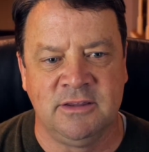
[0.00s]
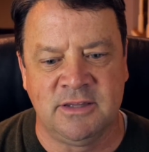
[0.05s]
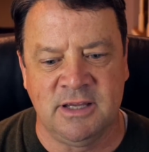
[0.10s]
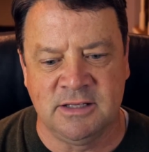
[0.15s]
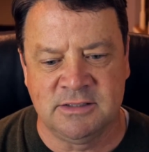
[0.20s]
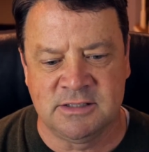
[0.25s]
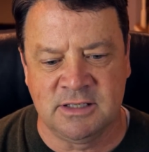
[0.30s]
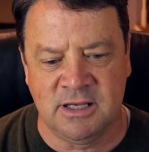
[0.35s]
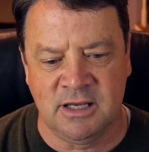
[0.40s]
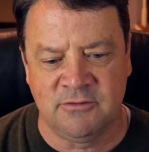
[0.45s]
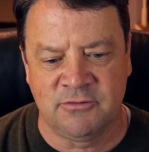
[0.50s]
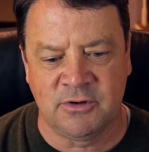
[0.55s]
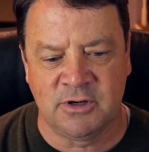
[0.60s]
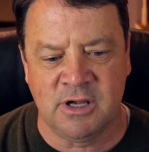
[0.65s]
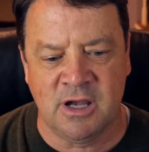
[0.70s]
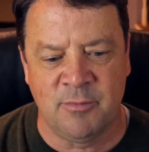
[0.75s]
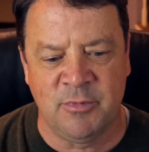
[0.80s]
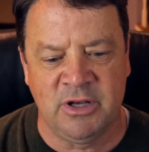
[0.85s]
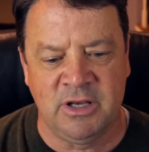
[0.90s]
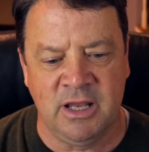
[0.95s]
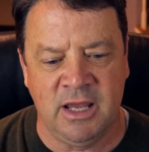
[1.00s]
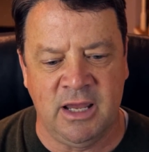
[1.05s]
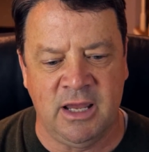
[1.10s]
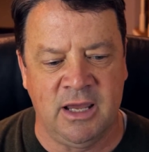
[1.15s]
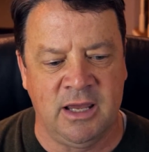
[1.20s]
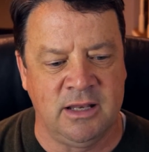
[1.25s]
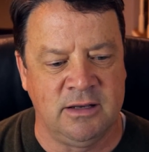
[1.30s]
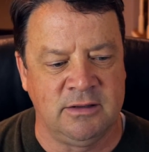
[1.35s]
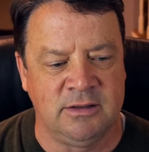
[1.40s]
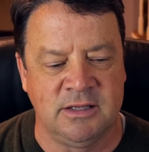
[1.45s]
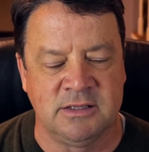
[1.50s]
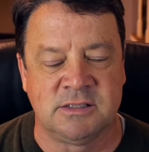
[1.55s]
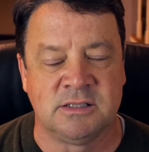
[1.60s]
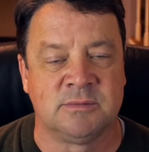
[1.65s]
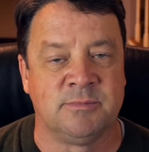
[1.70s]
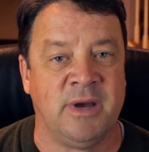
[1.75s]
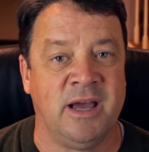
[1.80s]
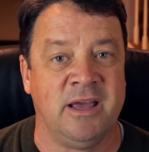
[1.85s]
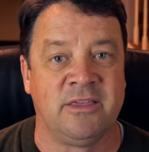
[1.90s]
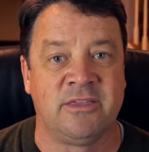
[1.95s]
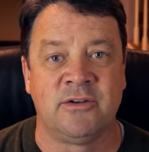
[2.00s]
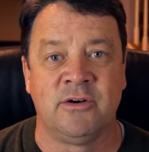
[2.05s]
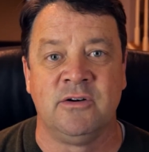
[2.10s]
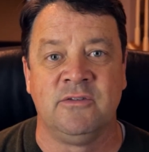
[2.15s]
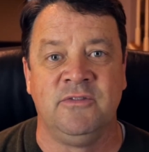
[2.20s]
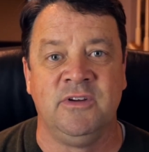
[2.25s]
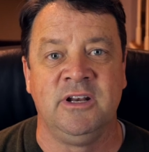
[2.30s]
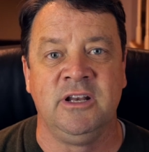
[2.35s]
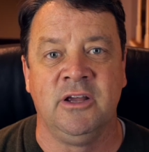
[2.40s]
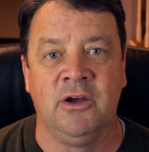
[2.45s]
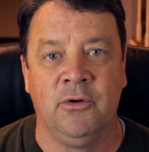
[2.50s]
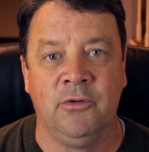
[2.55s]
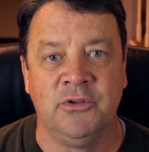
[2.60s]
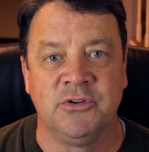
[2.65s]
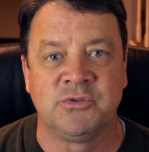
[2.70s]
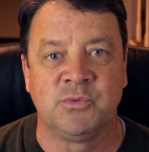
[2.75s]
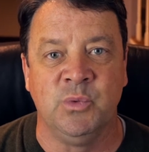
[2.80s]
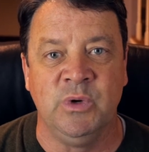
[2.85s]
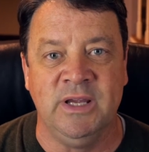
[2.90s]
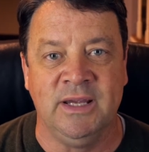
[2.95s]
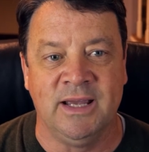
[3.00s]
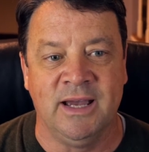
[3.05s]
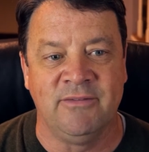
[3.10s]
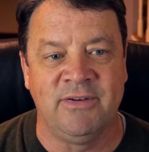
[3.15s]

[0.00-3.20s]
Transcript: Thanks again for coming, and this is my third video this week.